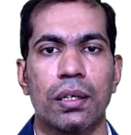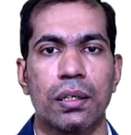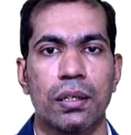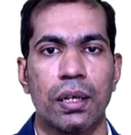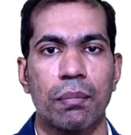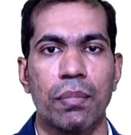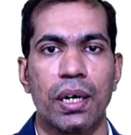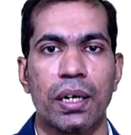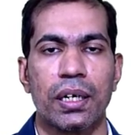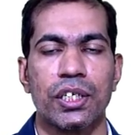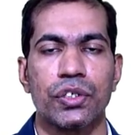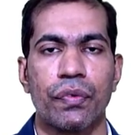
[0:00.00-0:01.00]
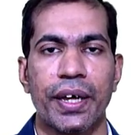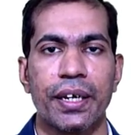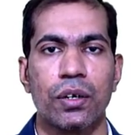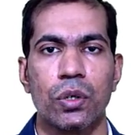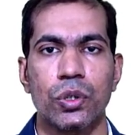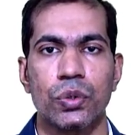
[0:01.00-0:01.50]
number is very
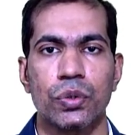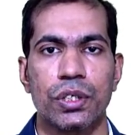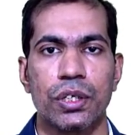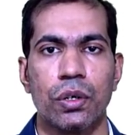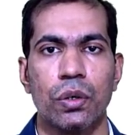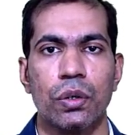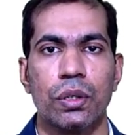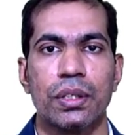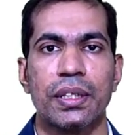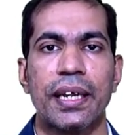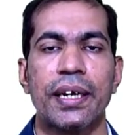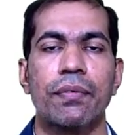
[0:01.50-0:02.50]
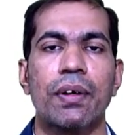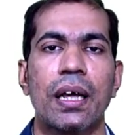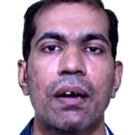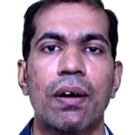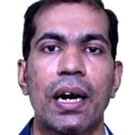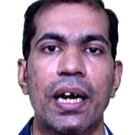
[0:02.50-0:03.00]
close to 0, then it will
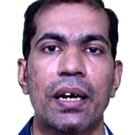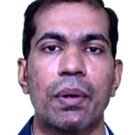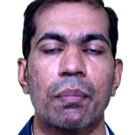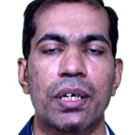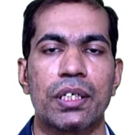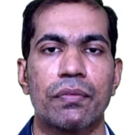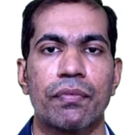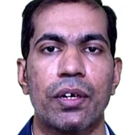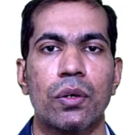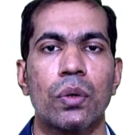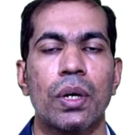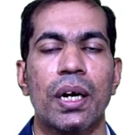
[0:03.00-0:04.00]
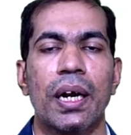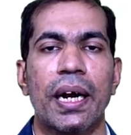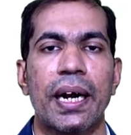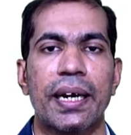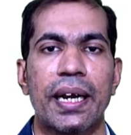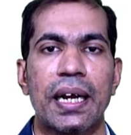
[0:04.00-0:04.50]
have a higher membership value,
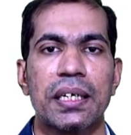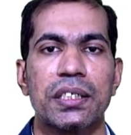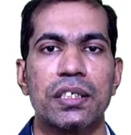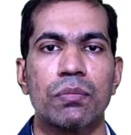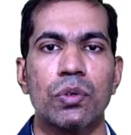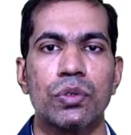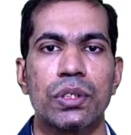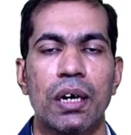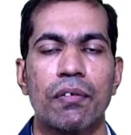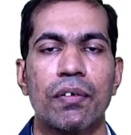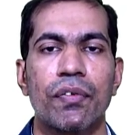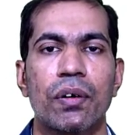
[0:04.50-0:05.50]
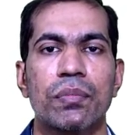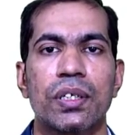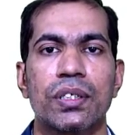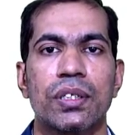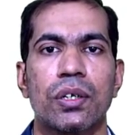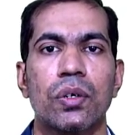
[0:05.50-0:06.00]
and as it moves away from the
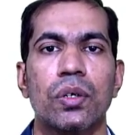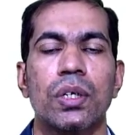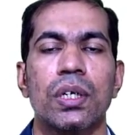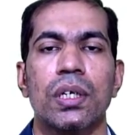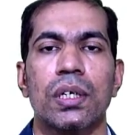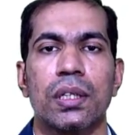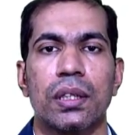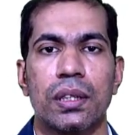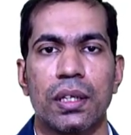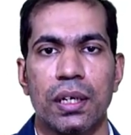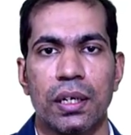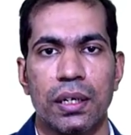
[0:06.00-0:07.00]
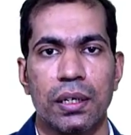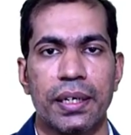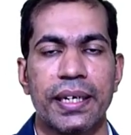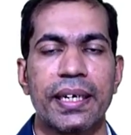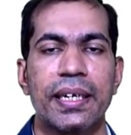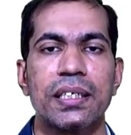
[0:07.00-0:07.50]
0, the
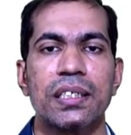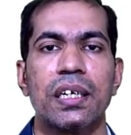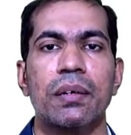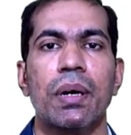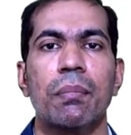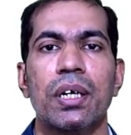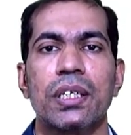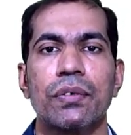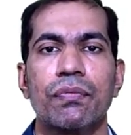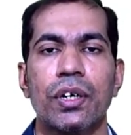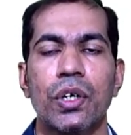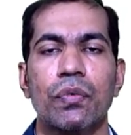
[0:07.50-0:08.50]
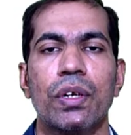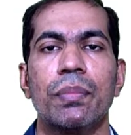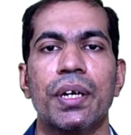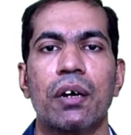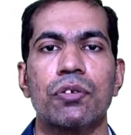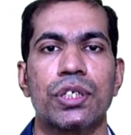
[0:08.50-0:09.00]
decrease in membership value will be
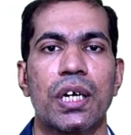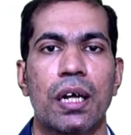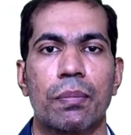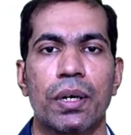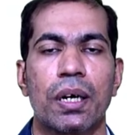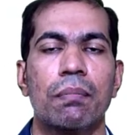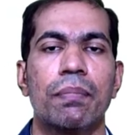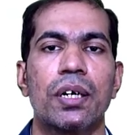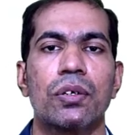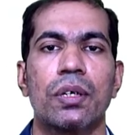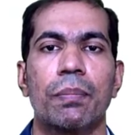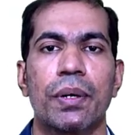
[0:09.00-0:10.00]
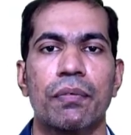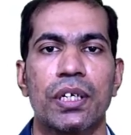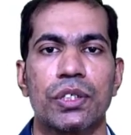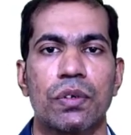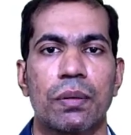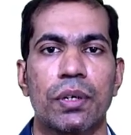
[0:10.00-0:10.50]
now sharp compared to the
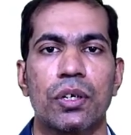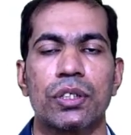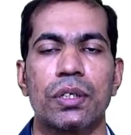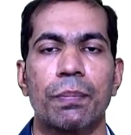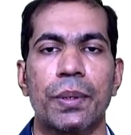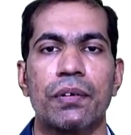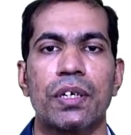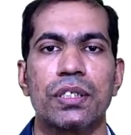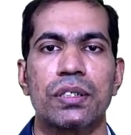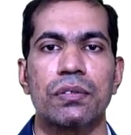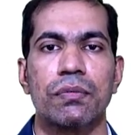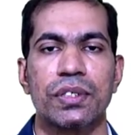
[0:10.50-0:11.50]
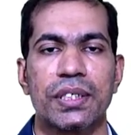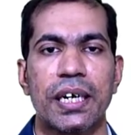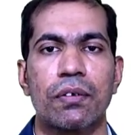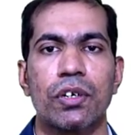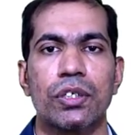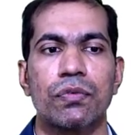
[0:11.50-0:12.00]
previous one, because the previous
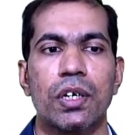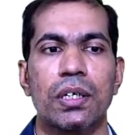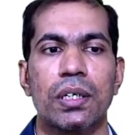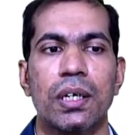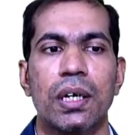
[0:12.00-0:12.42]
set was what?